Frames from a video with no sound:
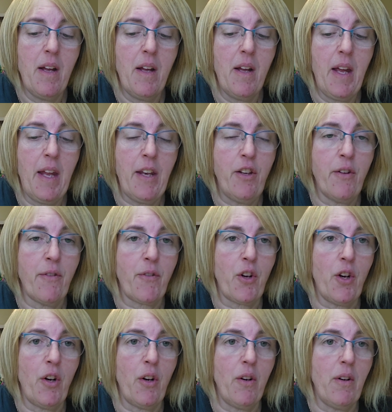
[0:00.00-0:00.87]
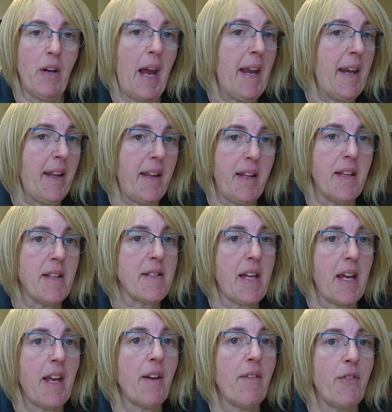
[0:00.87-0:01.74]
and you've got 80 years
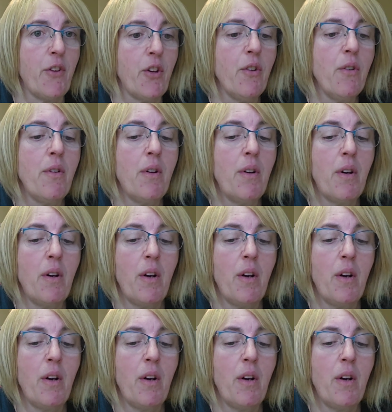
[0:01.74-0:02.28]
ahead of you,